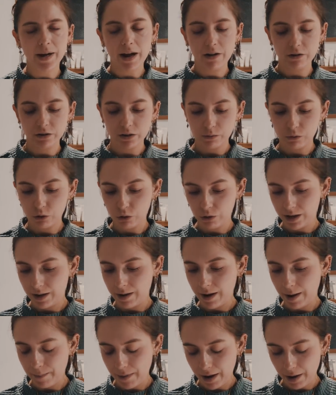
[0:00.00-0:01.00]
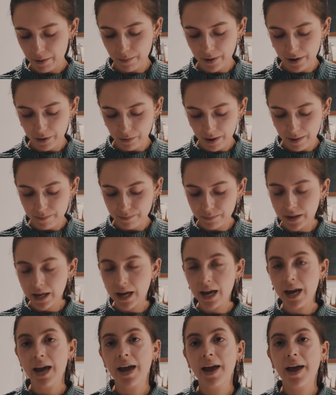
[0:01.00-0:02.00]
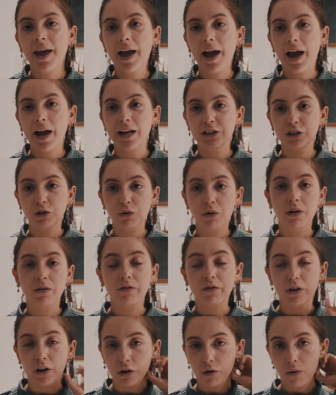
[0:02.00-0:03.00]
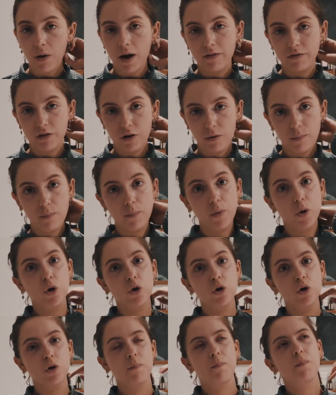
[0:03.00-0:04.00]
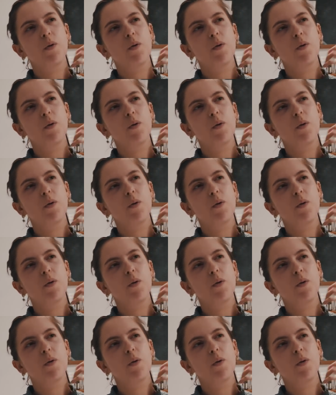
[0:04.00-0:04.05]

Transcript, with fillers: accounts I'm talking about, by the way. I actually follow quite a few book,